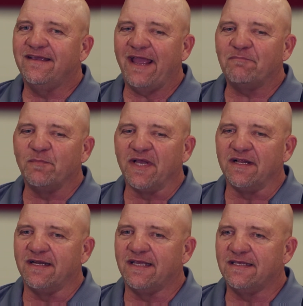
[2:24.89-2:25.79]
Camp
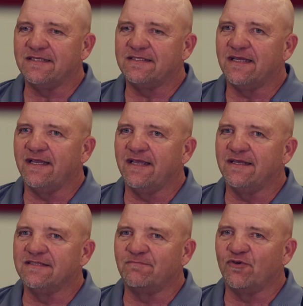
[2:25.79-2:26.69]
Abilities
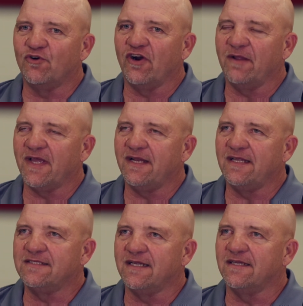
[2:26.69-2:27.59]
is a program that
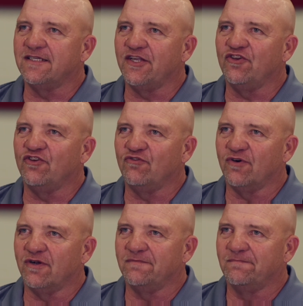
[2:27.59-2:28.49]
needs to continue to
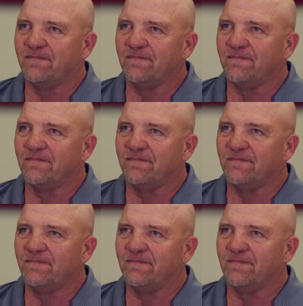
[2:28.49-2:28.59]
grow.